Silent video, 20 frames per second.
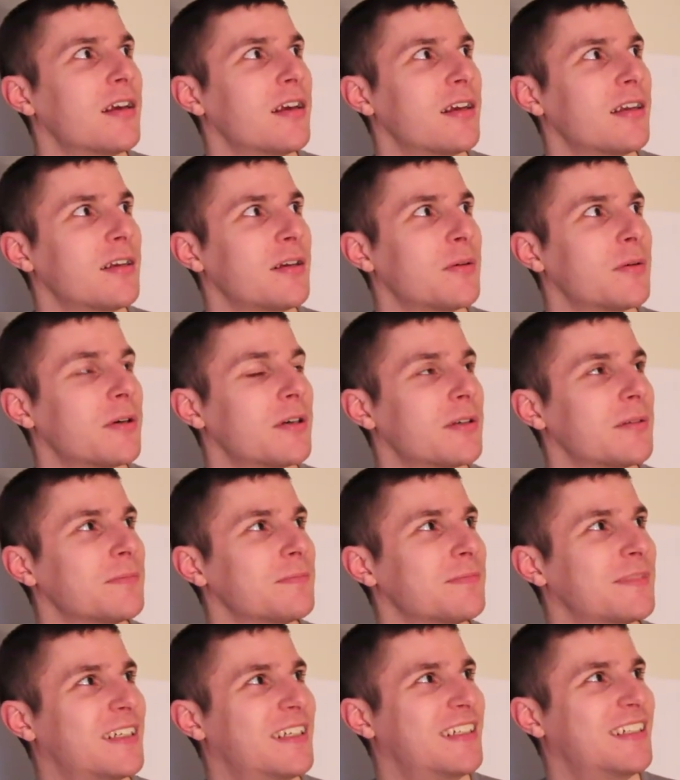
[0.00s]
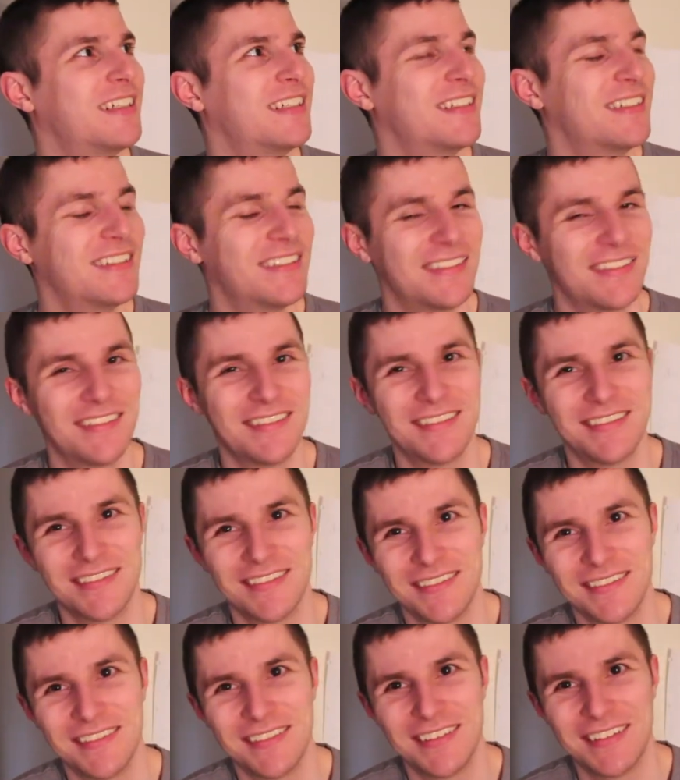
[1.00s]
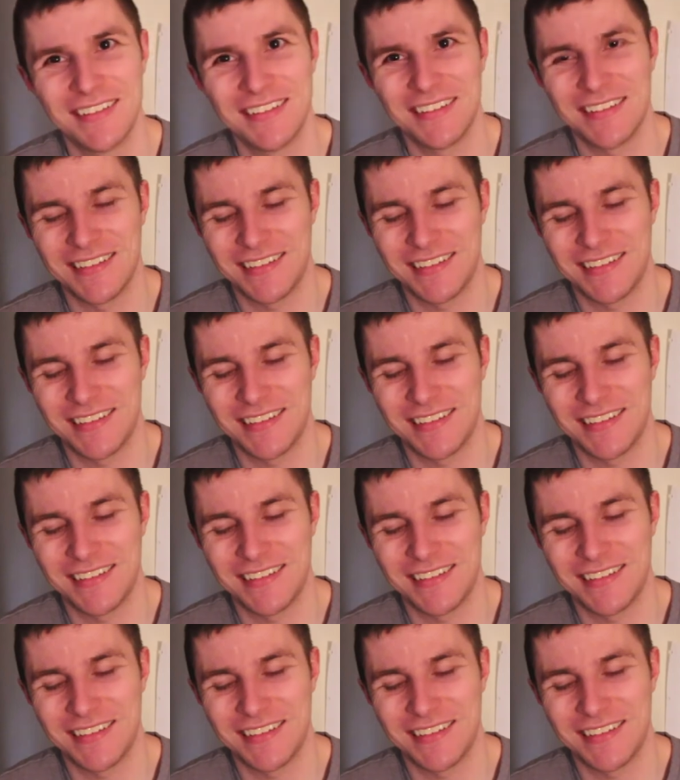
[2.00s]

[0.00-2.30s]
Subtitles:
Anyway. But